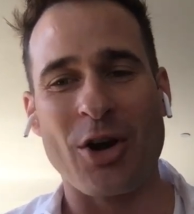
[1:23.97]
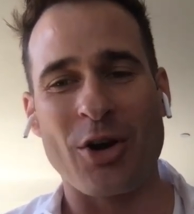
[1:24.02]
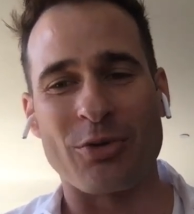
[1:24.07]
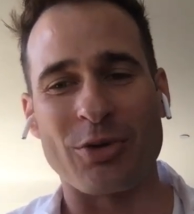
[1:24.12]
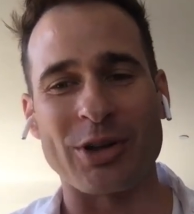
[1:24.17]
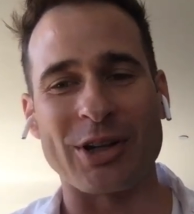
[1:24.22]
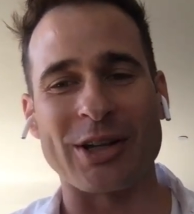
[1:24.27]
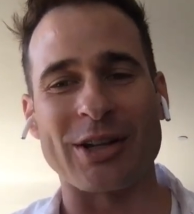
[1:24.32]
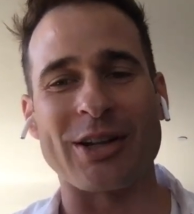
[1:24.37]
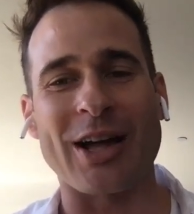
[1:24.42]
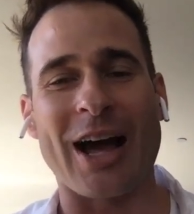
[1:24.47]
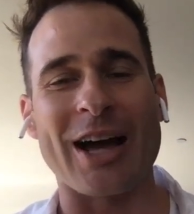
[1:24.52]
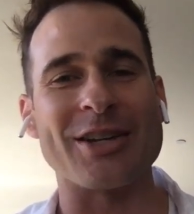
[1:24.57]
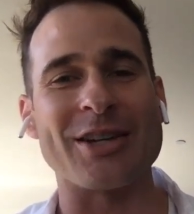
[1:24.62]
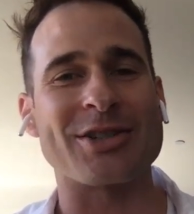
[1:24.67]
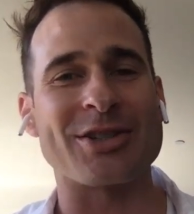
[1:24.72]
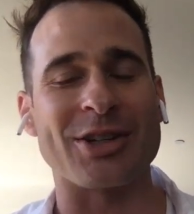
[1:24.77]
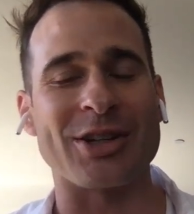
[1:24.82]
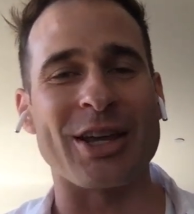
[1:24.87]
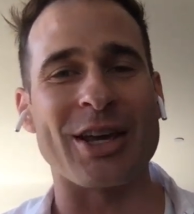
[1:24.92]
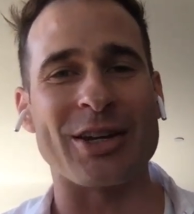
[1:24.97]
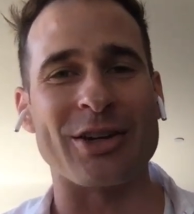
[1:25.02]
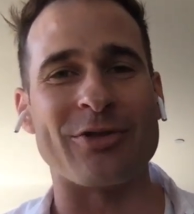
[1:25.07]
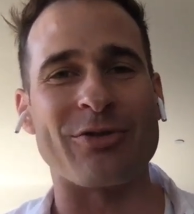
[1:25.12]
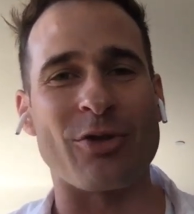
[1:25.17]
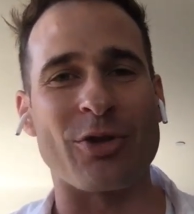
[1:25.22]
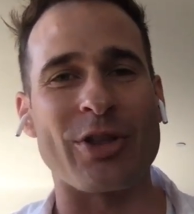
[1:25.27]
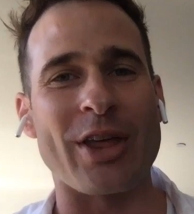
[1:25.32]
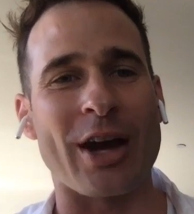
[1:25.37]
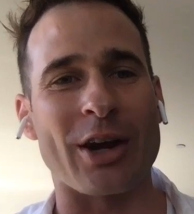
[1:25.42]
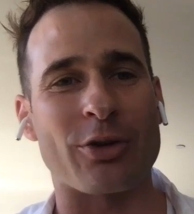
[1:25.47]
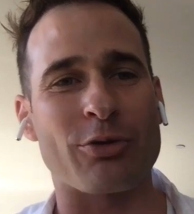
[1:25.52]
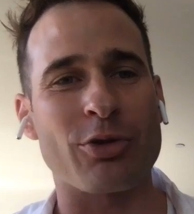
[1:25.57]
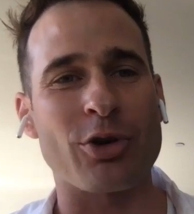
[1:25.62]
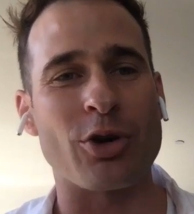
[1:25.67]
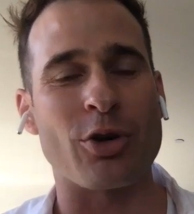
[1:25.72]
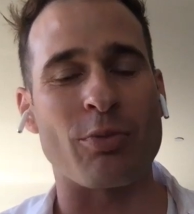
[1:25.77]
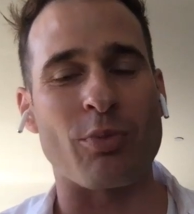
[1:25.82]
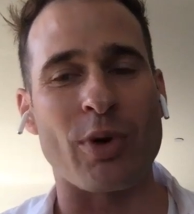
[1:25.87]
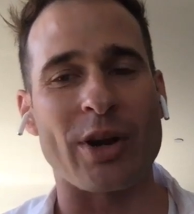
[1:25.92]
really isolated for that
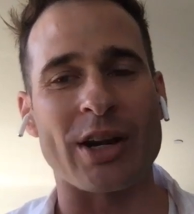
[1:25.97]
group,